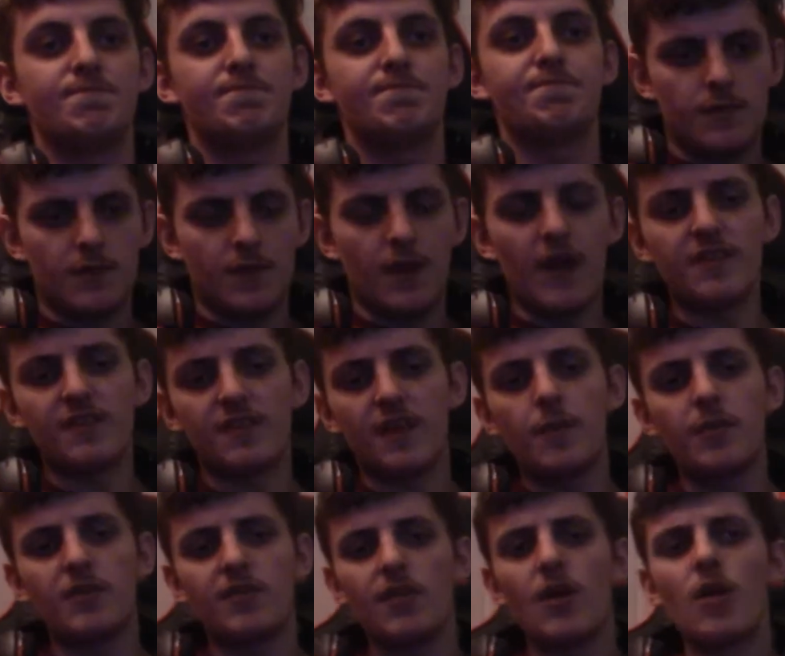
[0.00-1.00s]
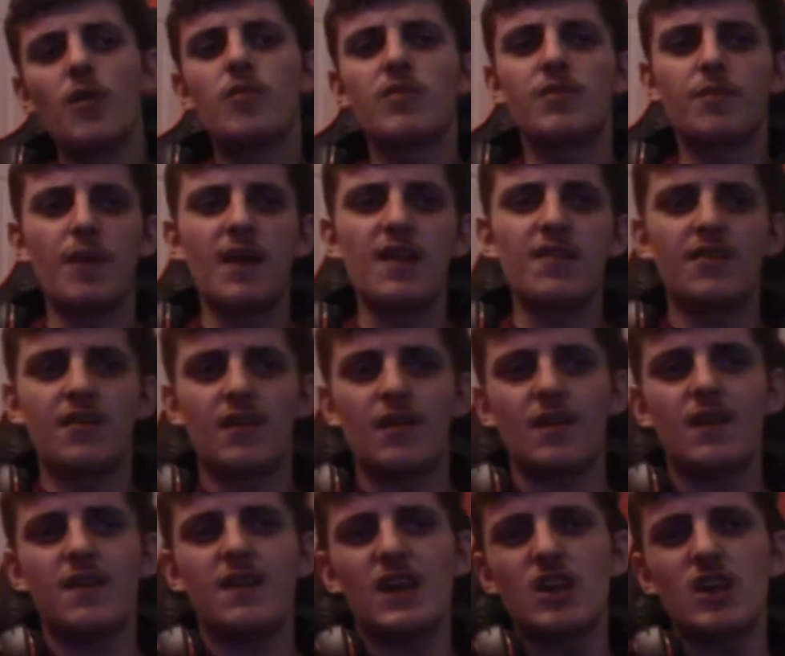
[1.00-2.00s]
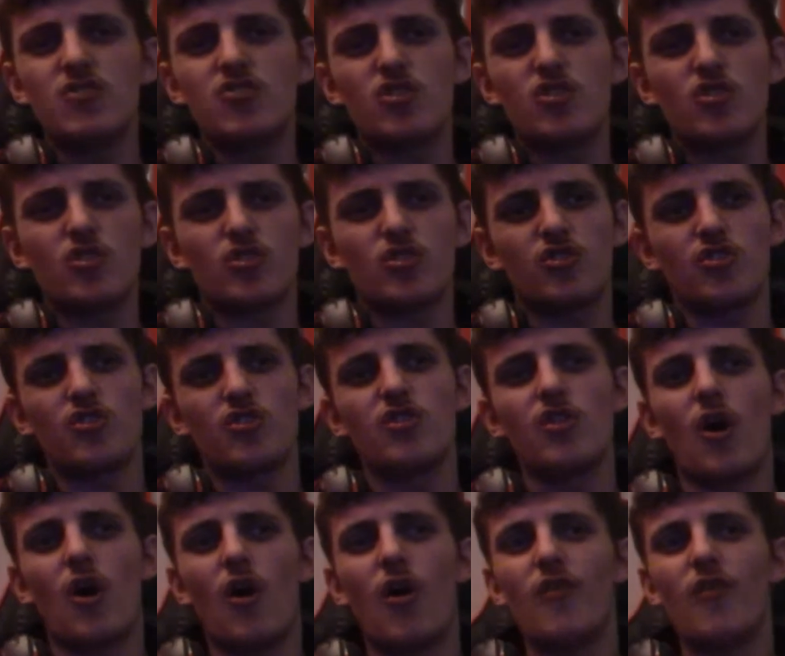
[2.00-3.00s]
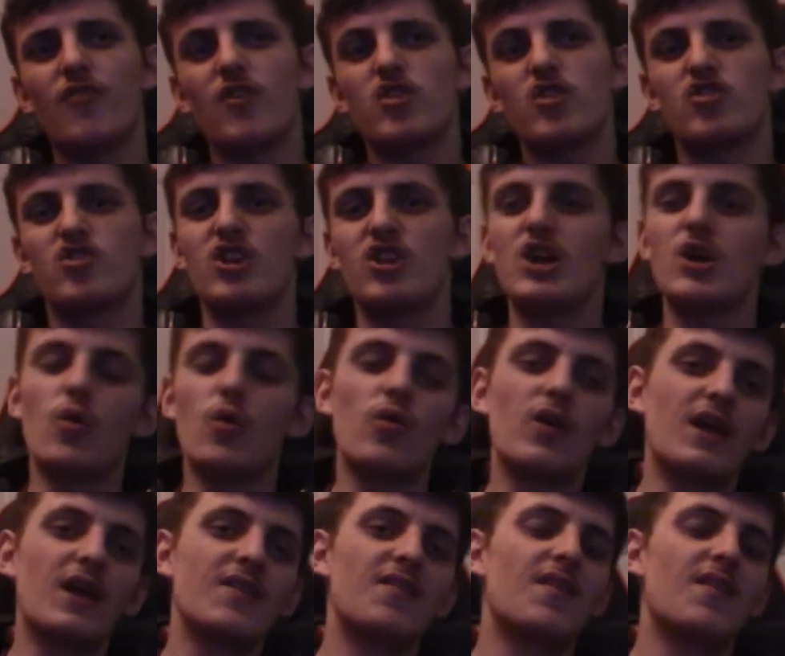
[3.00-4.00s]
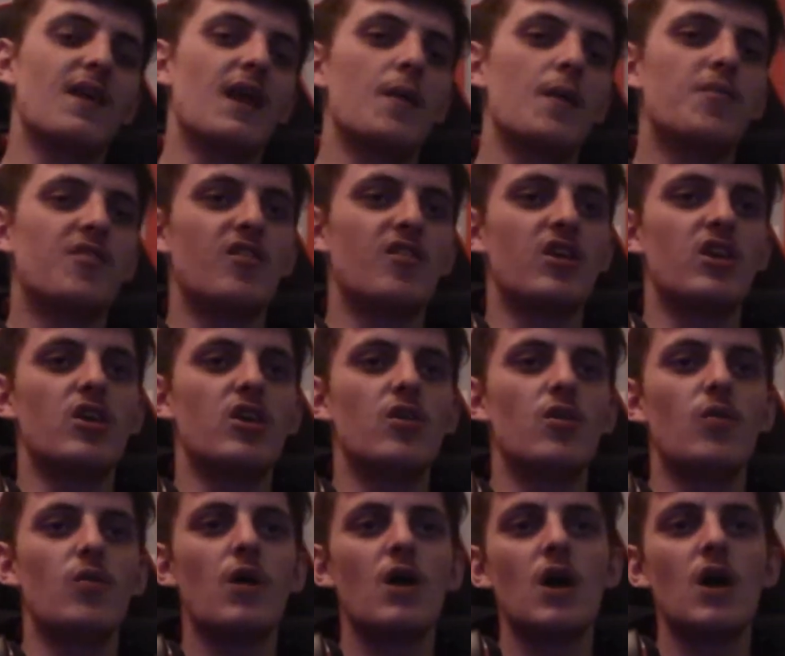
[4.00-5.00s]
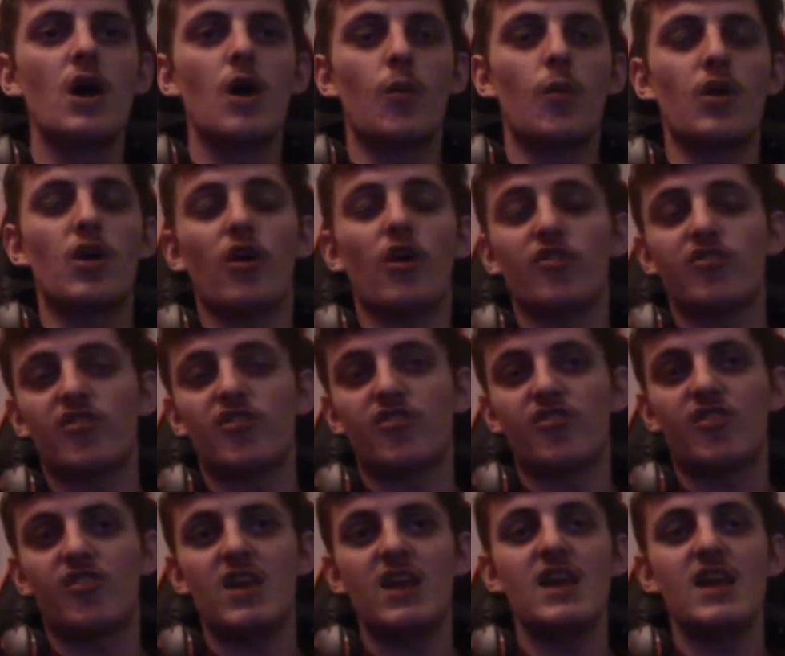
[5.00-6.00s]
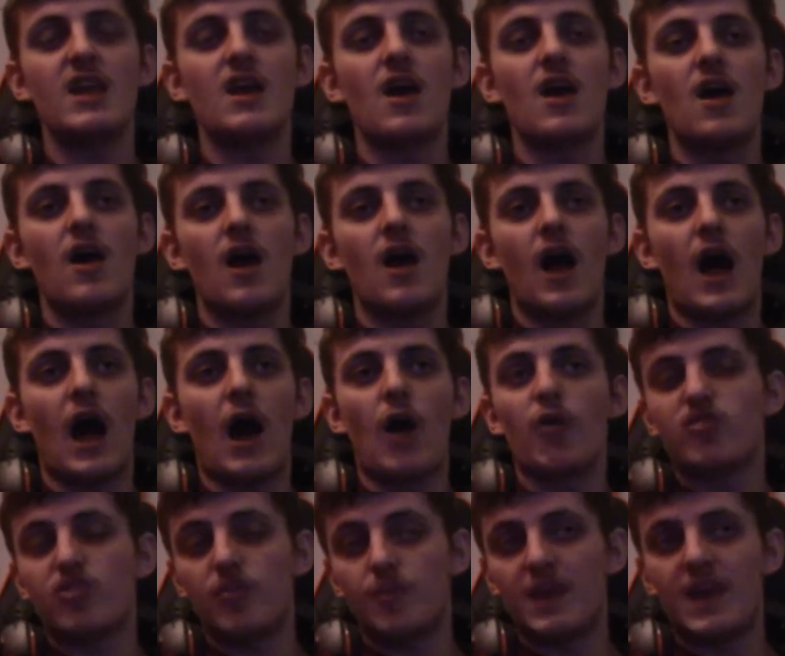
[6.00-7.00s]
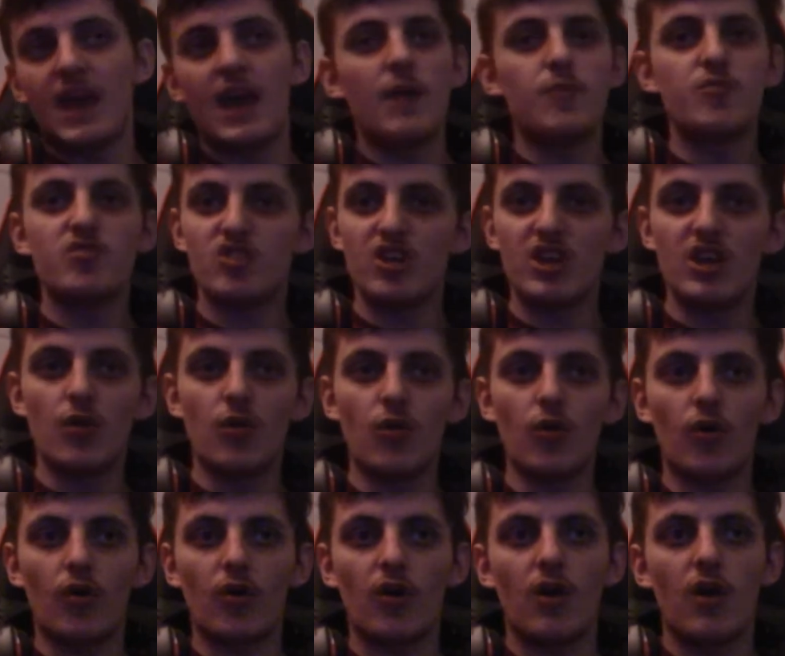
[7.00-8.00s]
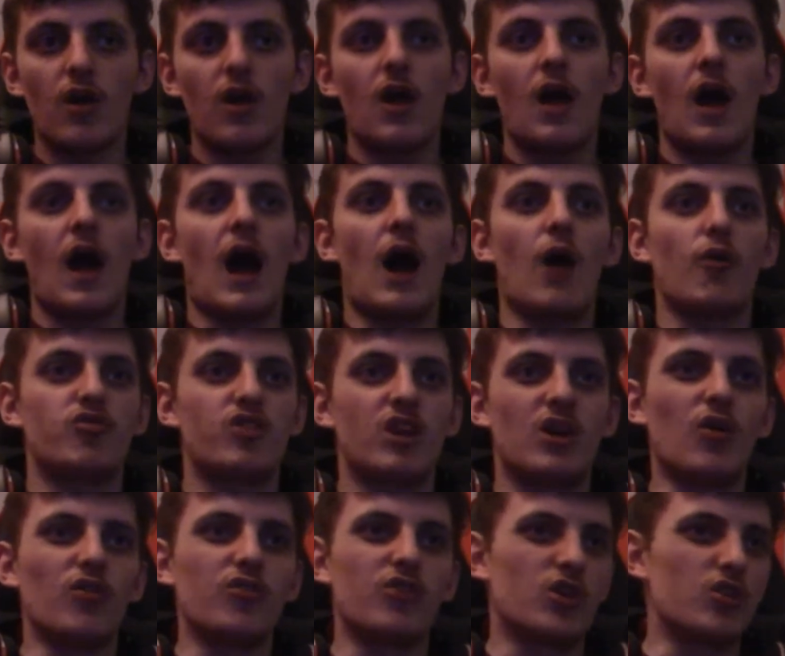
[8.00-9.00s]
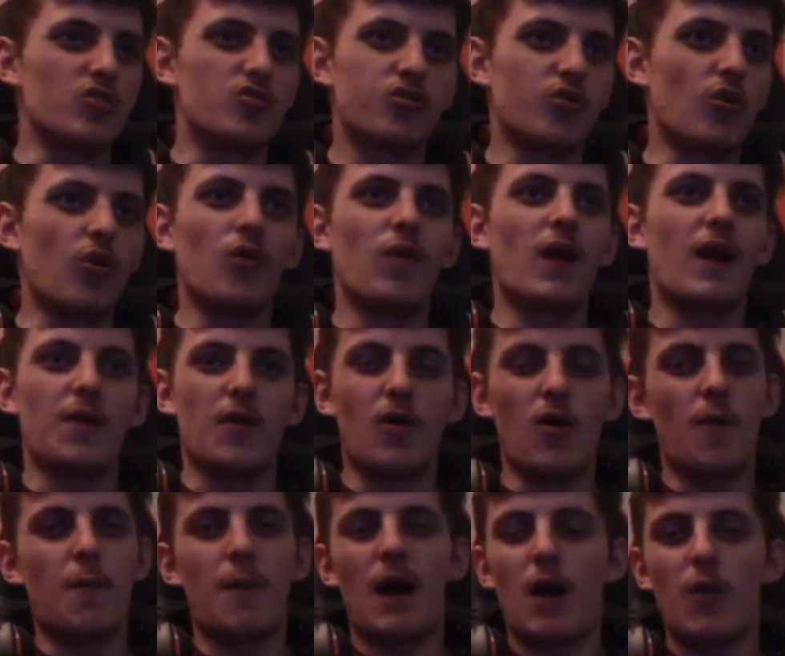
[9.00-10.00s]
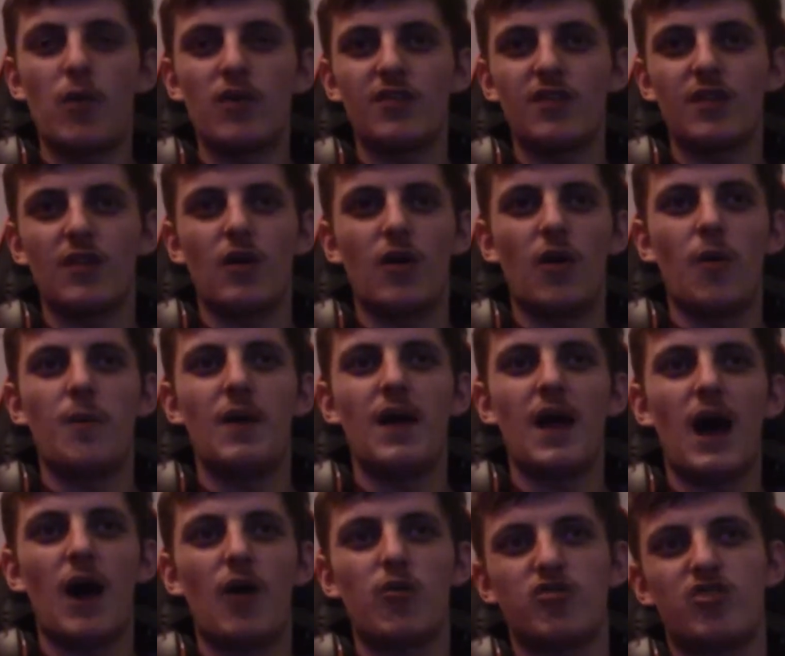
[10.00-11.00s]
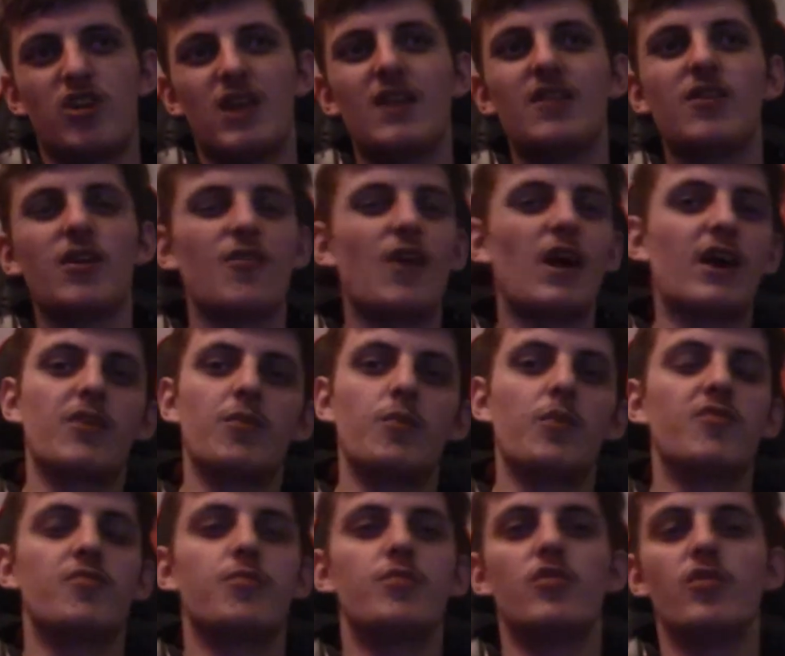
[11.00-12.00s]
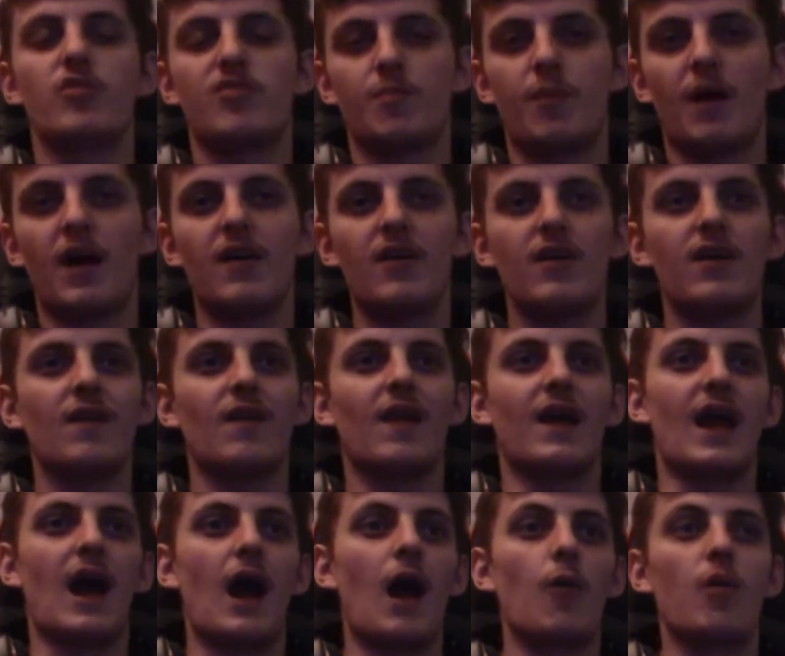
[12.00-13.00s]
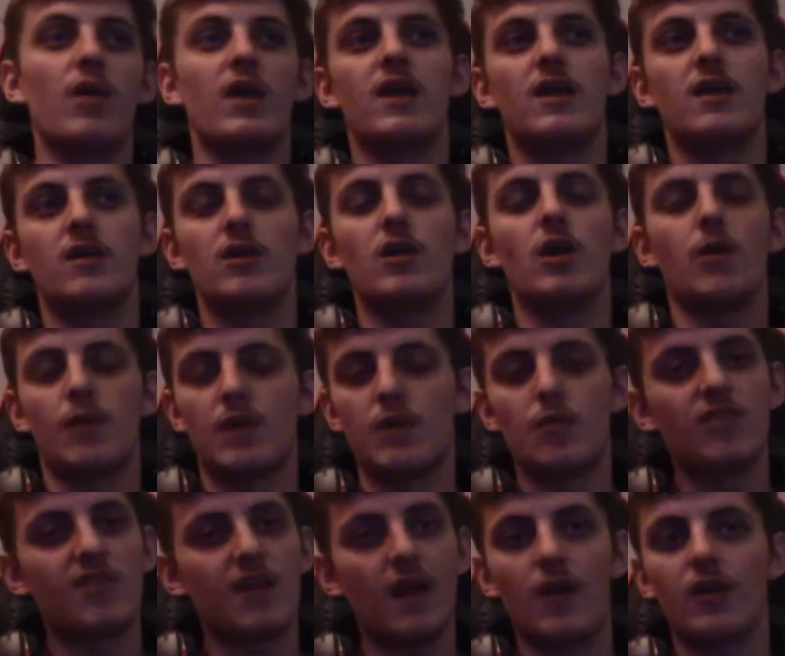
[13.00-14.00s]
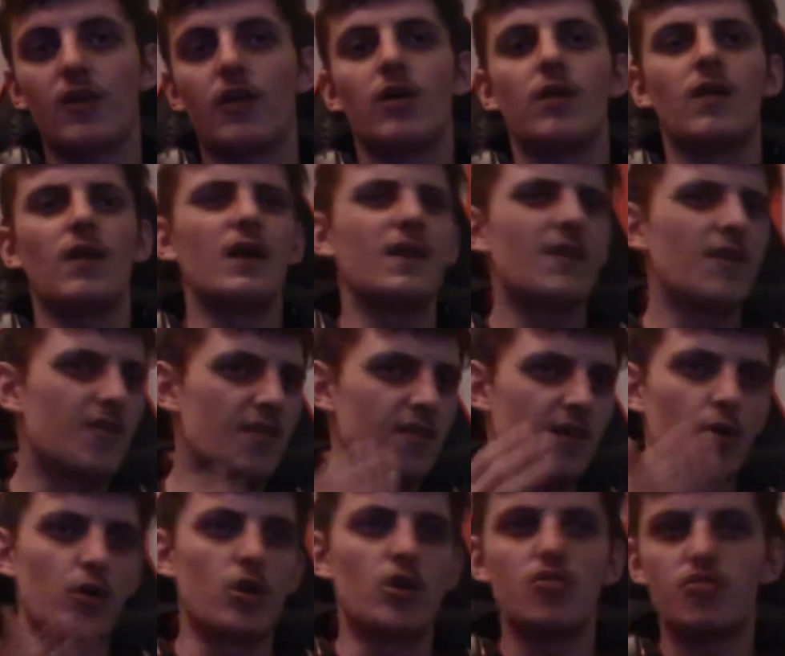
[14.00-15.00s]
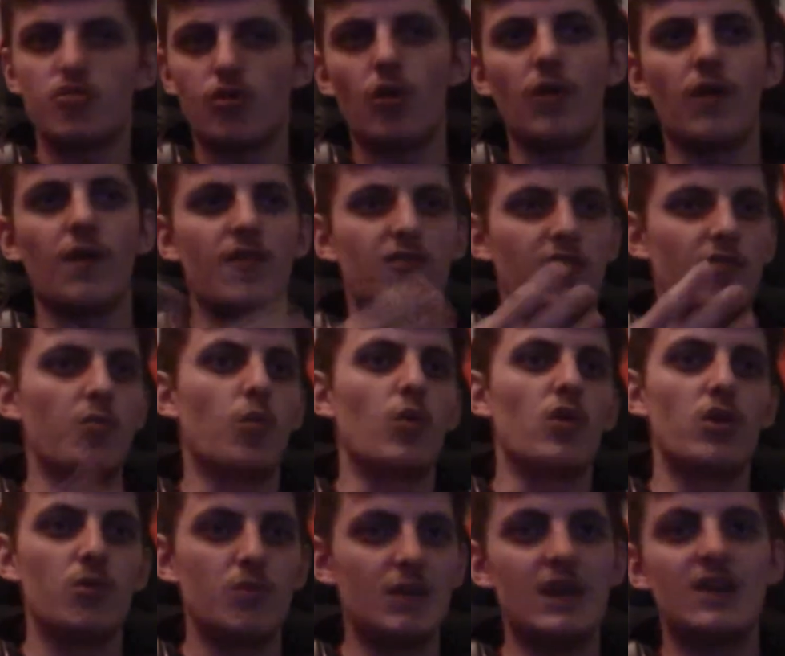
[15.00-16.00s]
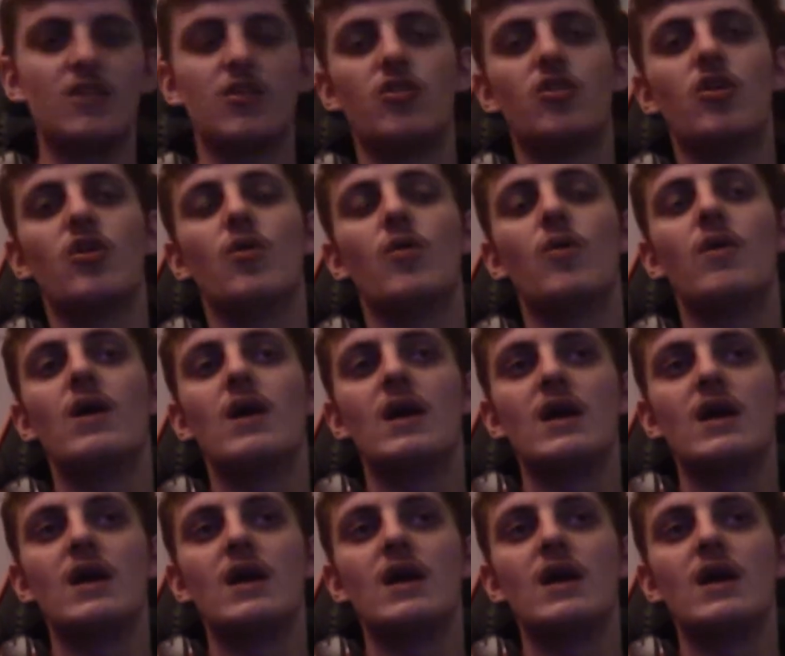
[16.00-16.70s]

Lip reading: So last episode was basically the introduction of She-Hulk into the MCU. We got to see how she became She-Hulk, how she got to control like her powers a little bit, how she interacted with Bruce Banner, like how he, you know, he was telling her, like, this is how you control it, this is what you need to do.